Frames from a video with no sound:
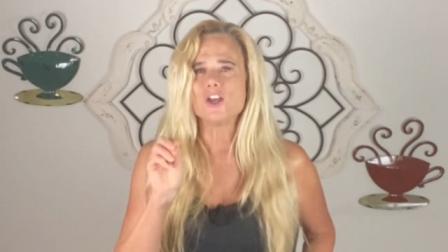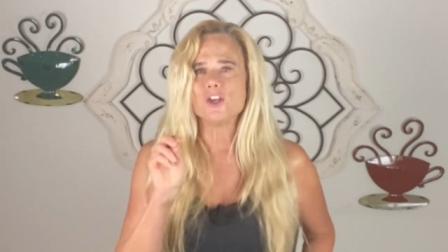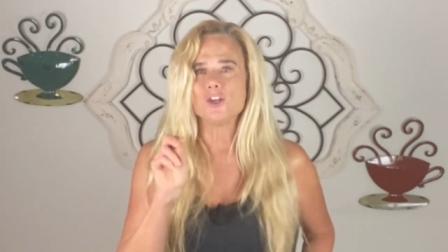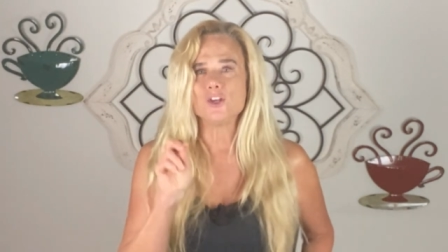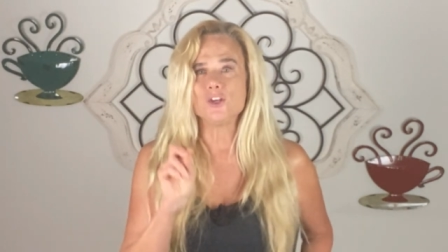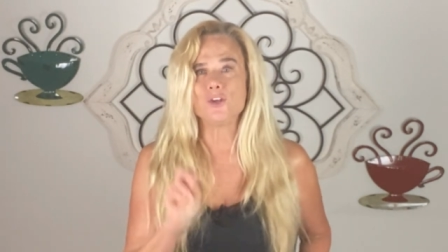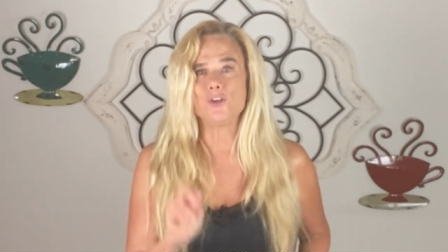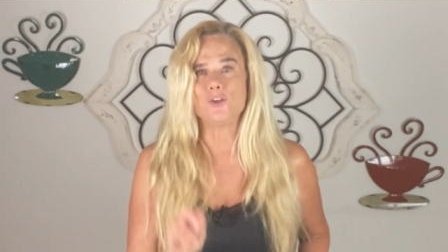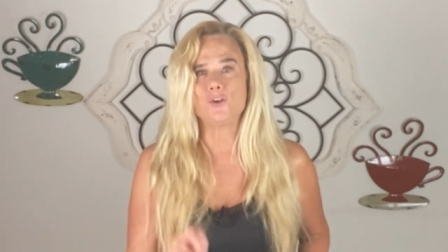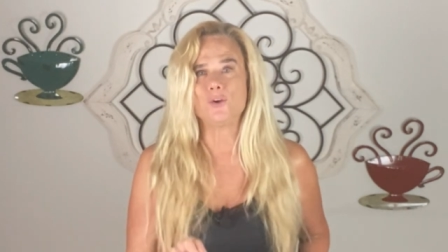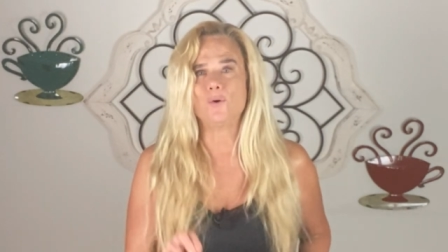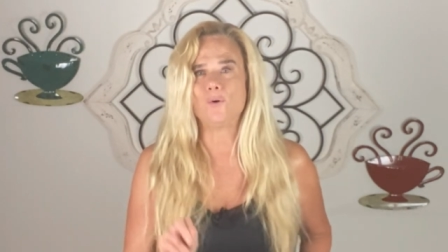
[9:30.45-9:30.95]

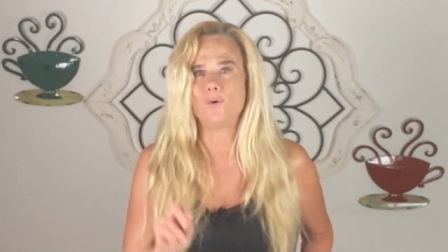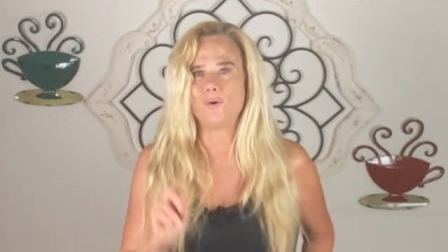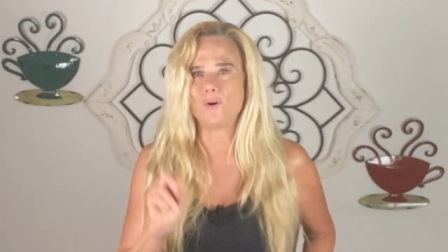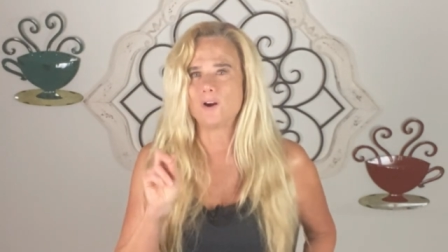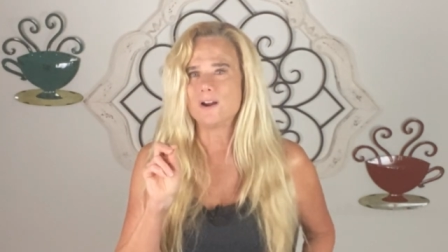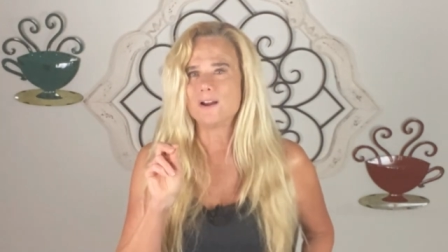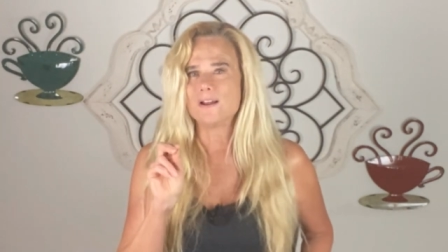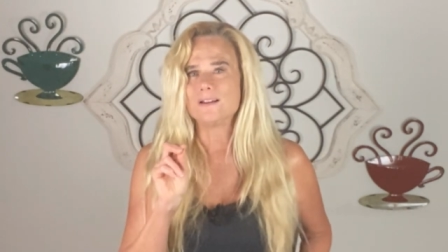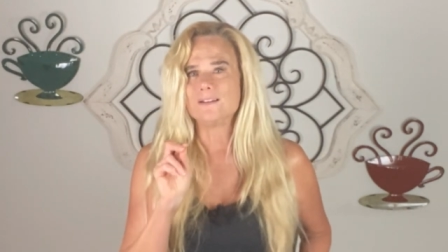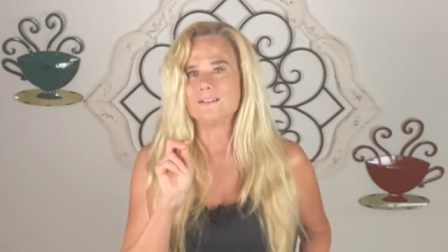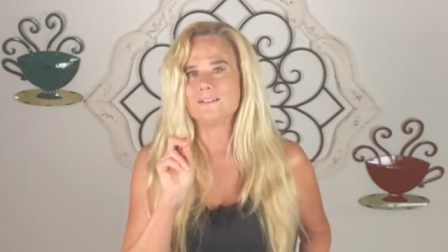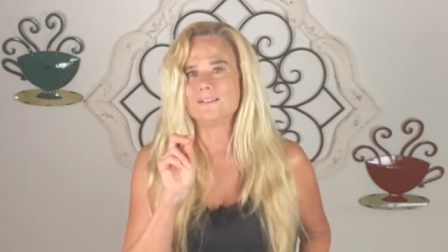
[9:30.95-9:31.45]

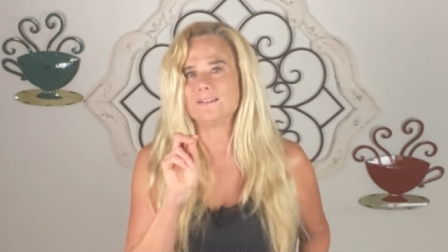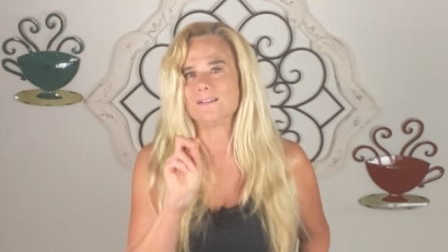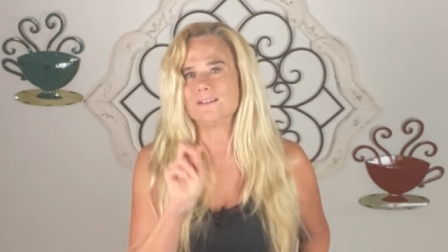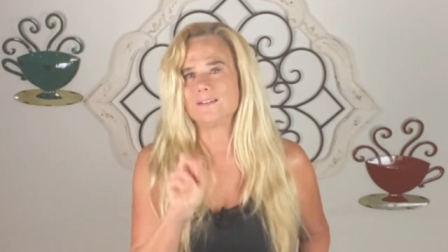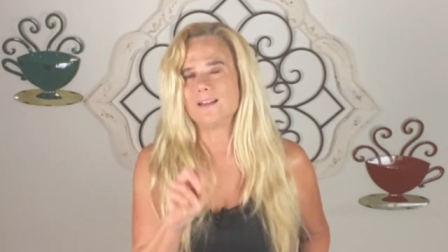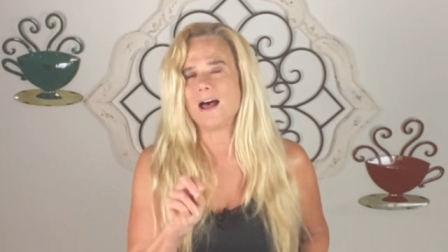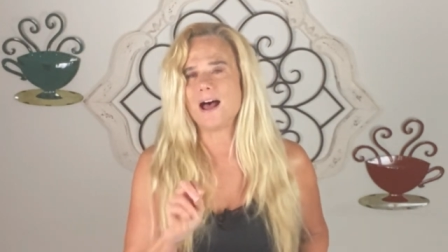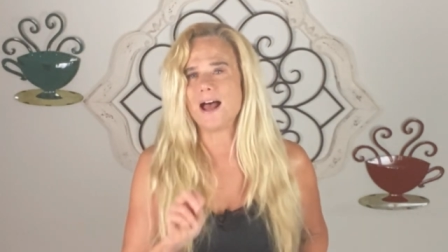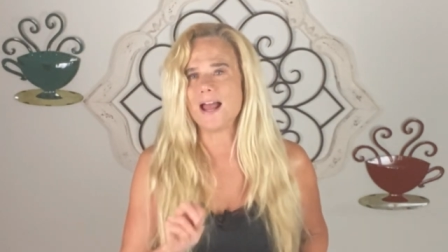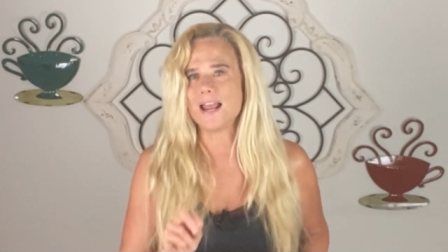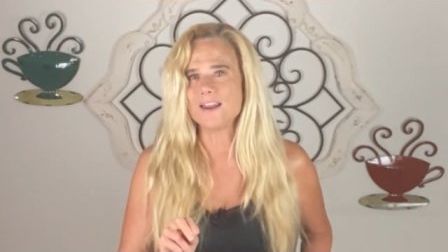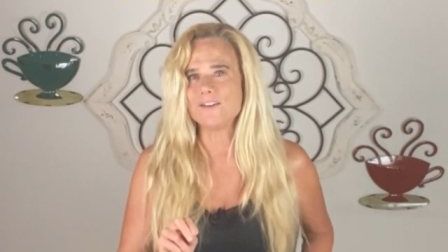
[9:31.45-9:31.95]
your
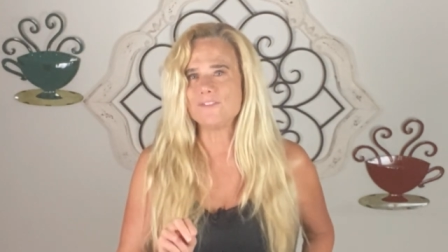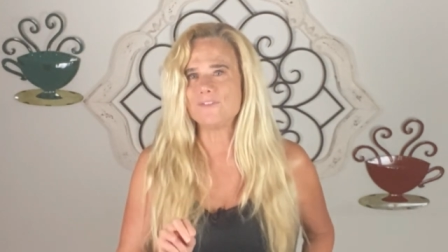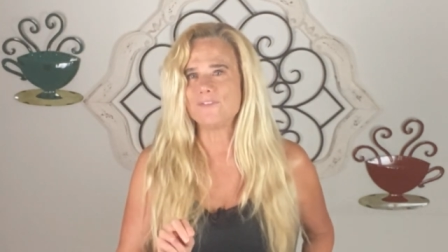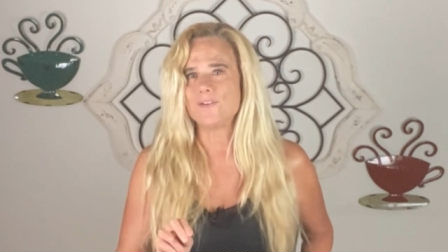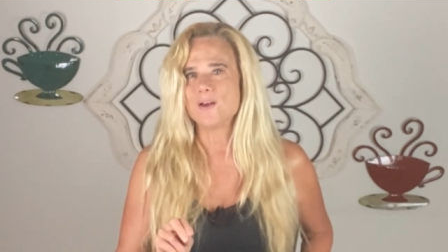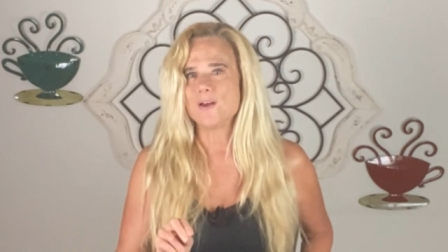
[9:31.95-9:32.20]
life